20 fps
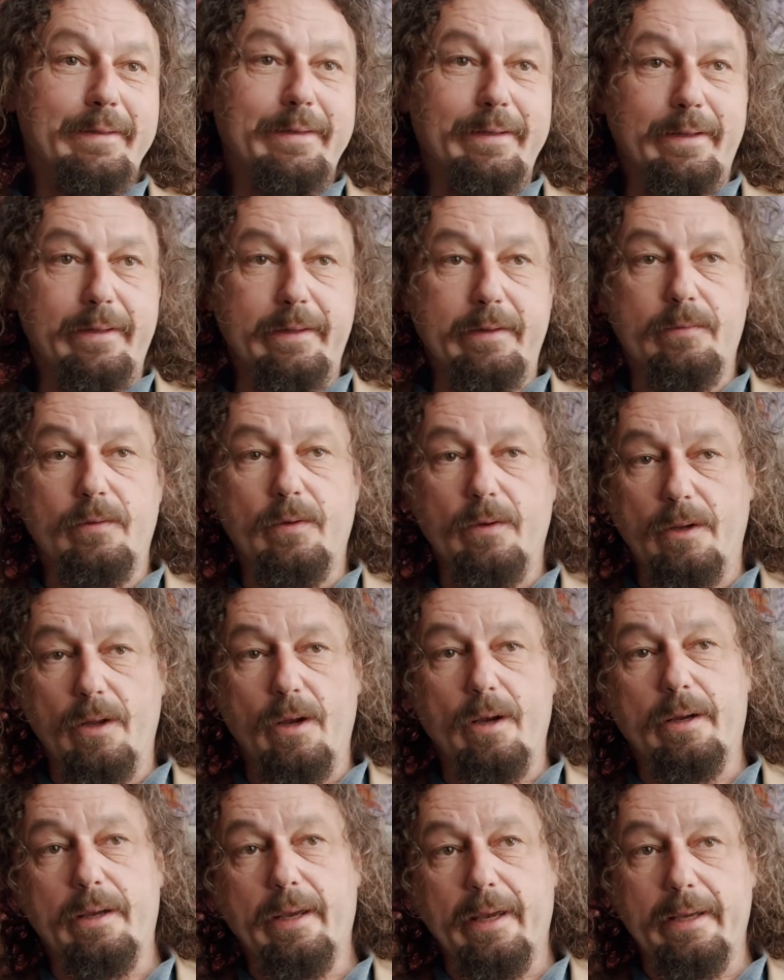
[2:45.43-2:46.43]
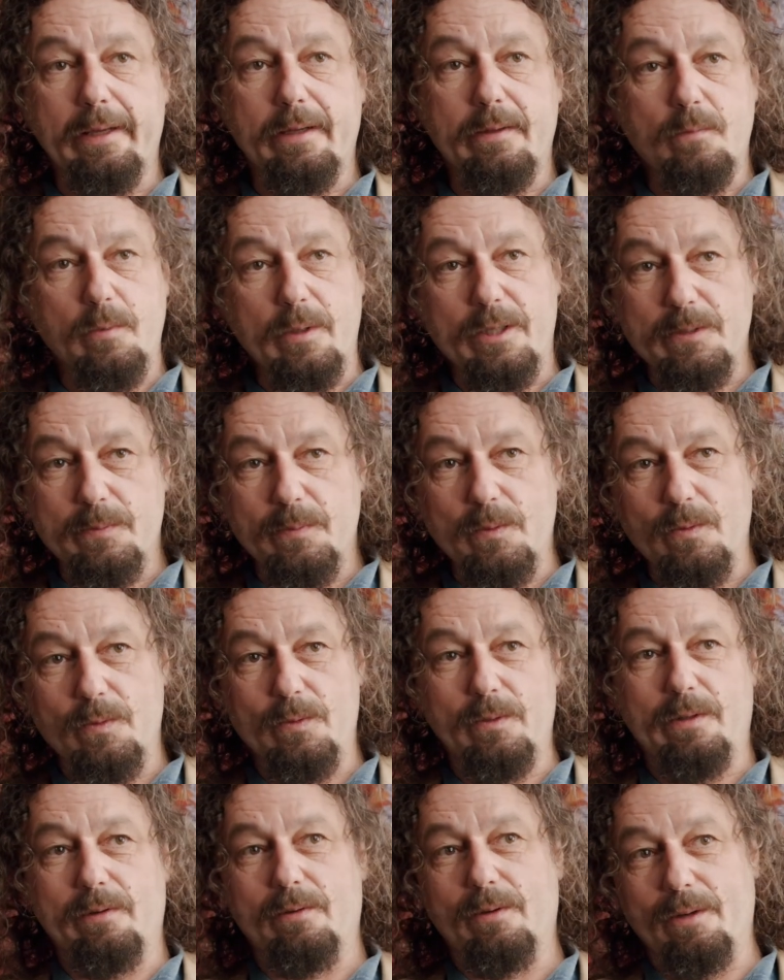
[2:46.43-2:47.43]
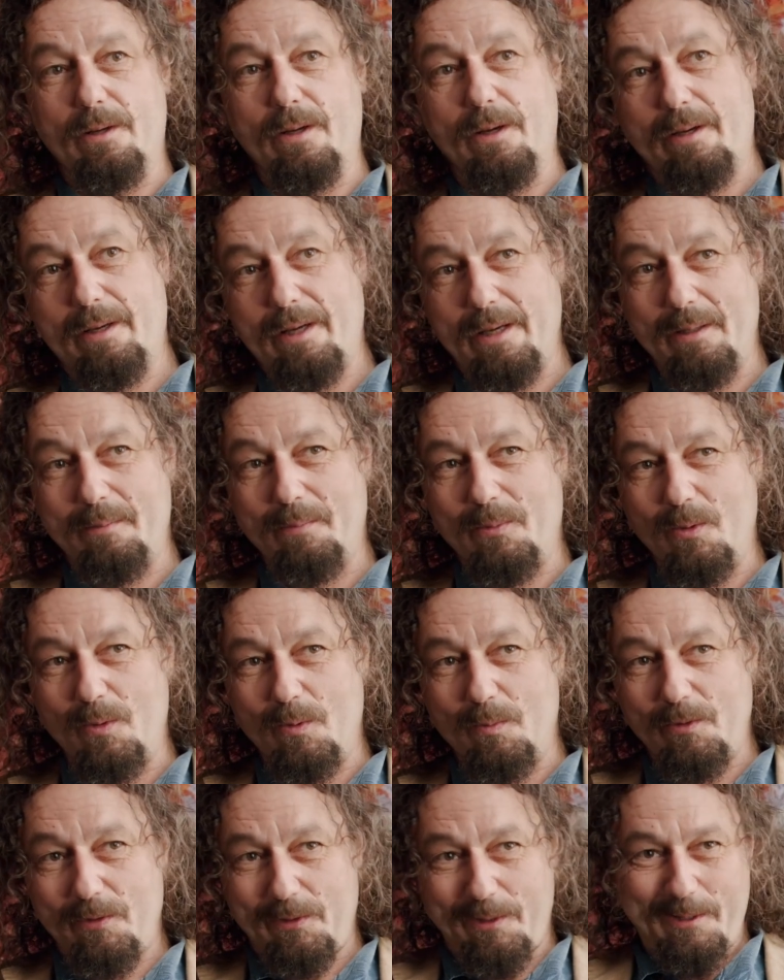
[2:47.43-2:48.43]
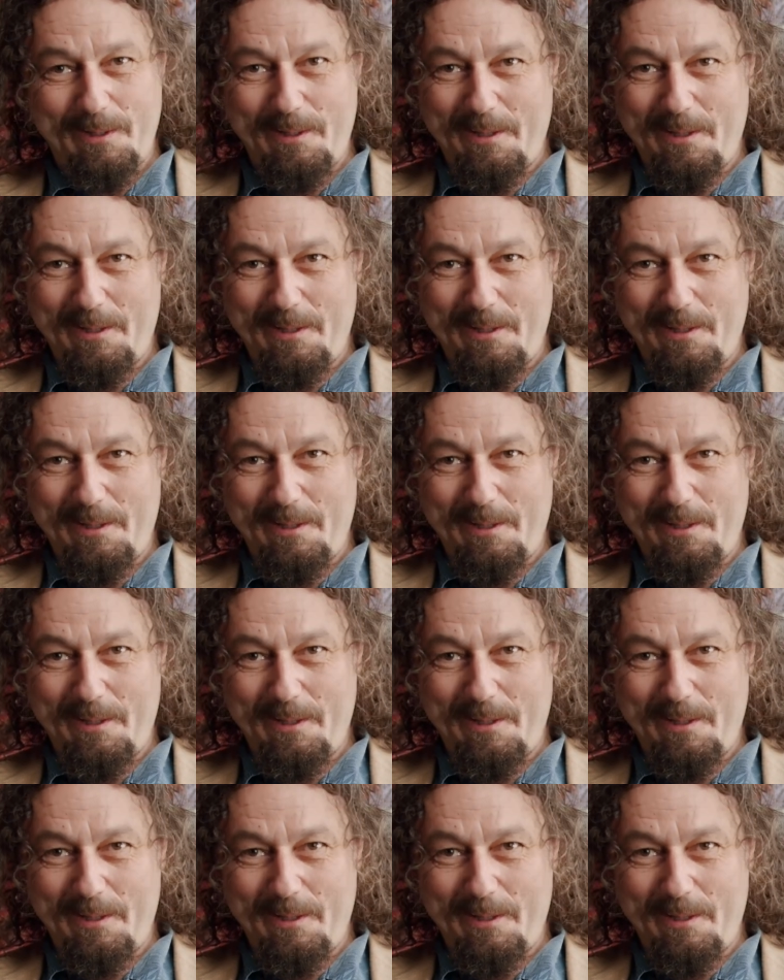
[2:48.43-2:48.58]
You know, they've got an arcade in Westbourne, they've got an arcade in Bournemouth.